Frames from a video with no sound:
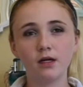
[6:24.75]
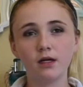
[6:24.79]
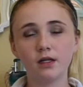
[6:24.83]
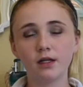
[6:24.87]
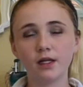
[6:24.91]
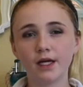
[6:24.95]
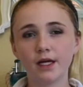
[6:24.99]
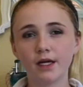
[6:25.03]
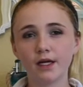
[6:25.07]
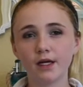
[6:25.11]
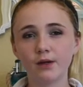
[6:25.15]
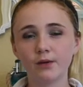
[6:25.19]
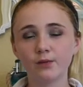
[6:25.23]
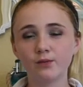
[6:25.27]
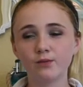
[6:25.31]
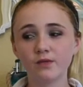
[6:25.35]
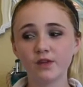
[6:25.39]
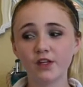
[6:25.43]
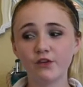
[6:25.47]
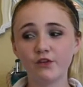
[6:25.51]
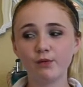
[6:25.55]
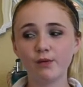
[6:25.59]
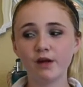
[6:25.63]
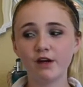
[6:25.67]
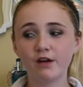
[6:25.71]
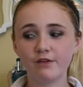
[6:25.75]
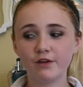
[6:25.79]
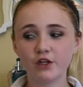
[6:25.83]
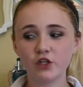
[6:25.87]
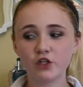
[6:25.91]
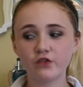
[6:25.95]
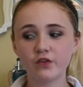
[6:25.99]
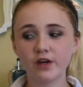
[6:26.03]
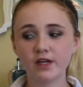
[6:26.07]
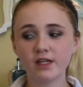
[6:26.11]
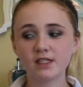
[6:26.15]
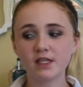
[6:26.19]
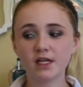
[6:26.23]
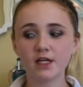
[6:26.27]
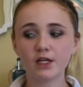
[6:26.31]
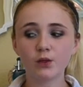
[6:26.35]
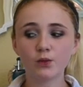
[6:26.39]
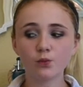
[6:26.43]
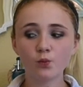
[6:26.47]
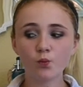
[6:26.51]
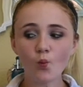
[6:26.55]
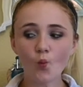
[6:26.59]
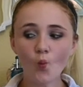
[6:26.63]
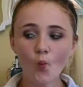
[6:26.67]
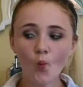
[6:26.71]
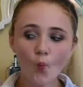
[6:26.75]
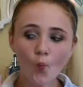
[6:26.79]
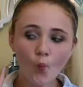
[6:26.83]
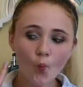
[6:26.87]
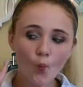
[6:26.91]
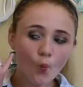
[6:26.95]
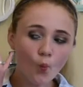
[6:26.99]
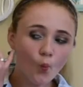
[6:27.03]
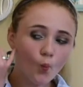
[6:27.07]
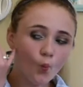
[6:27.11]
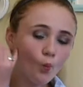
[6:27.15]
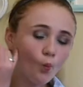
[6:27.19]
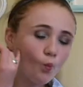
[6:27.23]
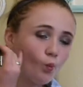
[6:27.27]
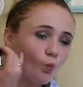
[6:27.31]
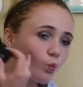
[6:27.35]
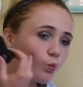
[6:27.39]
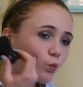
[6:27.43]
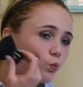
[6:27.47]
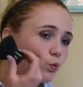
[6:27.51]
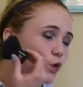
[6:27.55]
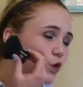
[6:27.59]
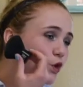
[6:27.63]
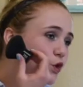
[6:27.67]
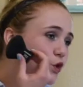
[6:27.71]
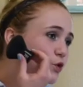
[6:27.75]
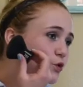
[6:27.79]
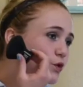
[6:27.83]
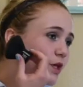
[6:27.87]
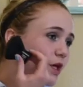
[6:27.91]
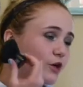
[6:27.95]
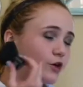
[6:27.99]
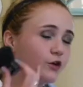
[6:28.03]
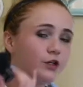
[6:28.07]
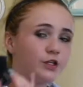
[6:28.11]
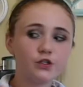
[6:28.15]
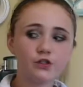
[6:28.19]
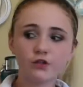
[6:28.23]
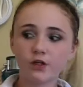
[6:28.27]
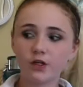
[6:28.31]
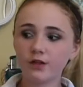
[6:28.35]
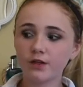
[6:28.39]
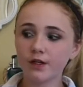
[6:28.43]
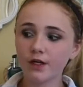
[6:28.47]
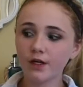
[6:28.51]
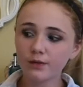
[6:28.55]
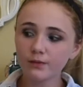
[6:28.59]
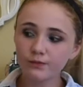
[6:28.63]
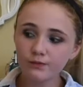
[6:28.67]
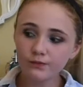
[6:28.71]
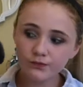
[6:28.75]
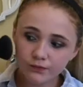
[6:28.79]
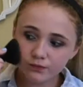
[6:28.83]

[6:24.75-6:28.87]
like if you made a fish face, like you do that crease right there.